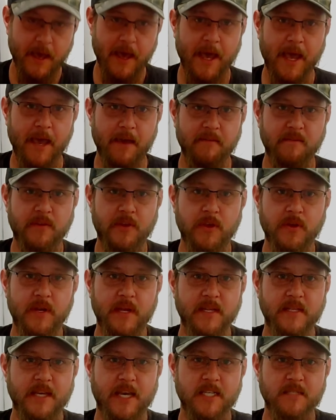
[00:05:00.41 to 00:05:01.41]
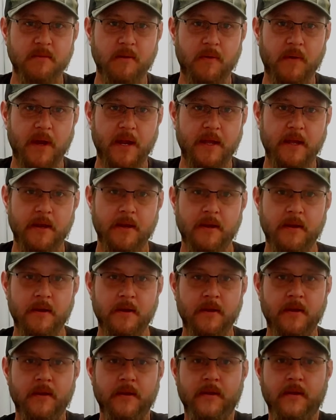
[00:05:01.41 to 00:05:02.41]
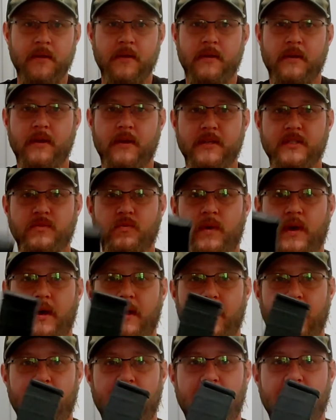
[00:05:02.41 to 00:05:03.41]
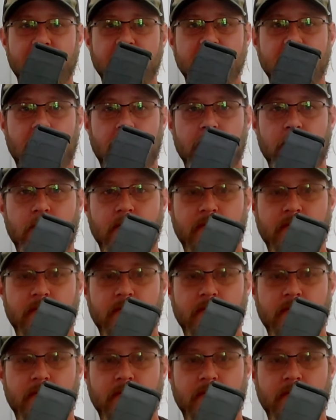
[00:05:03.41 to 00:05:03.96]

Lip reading: I have QD attachment right here, as well as on the